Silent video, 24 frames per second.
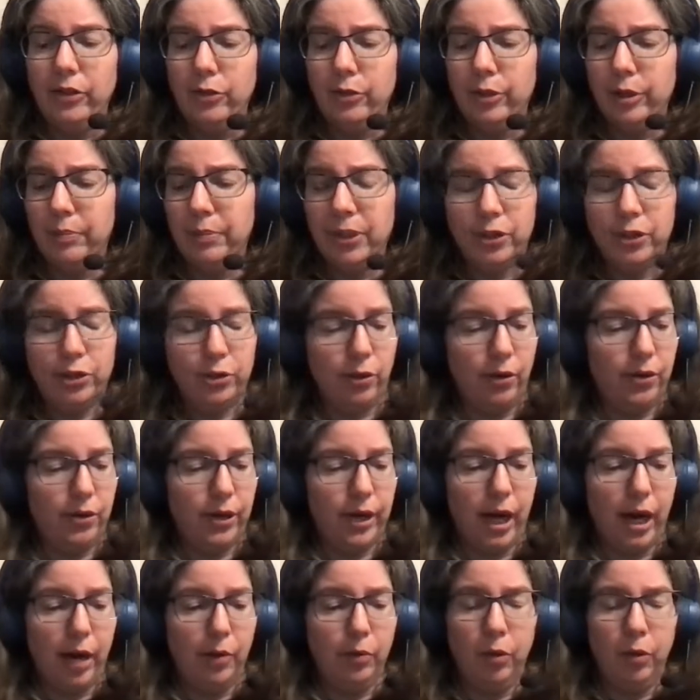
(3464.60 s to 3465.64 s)
you can be sure that
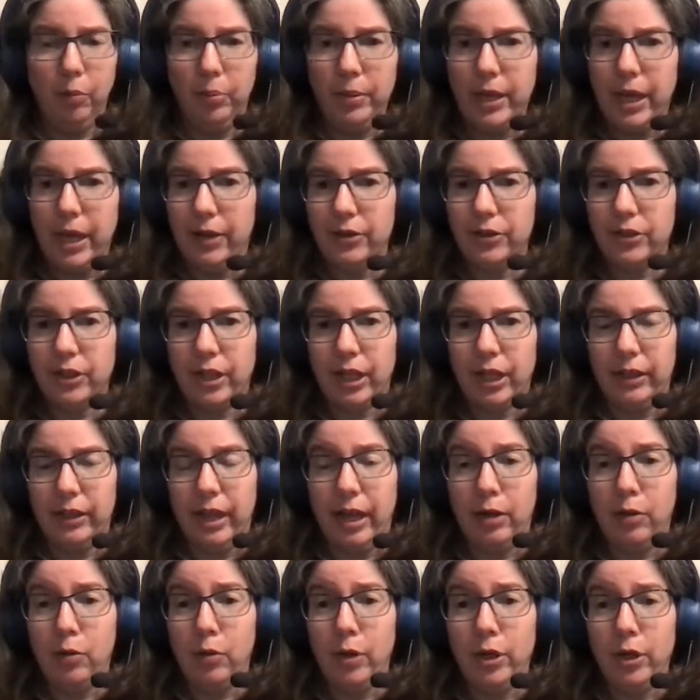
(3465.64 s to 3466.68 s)
I will be asking
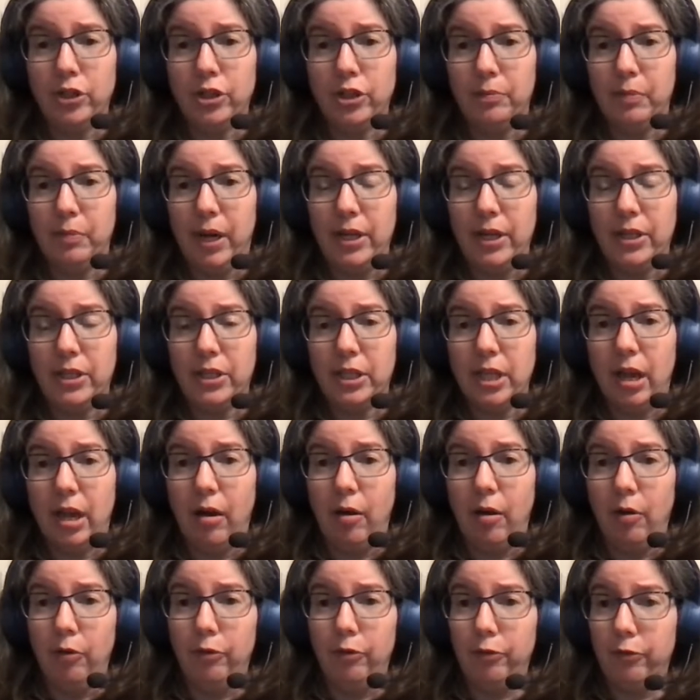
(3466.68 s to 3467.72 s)
that question
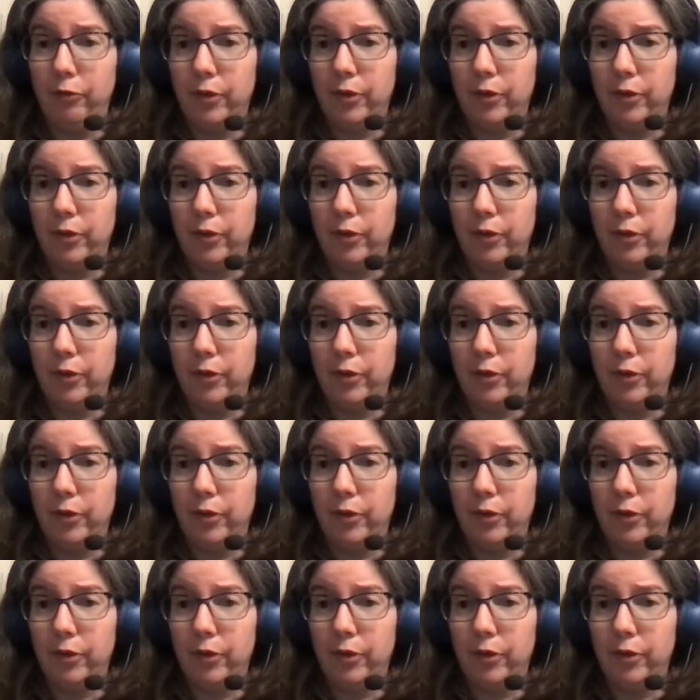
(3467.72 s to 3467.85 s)
myself.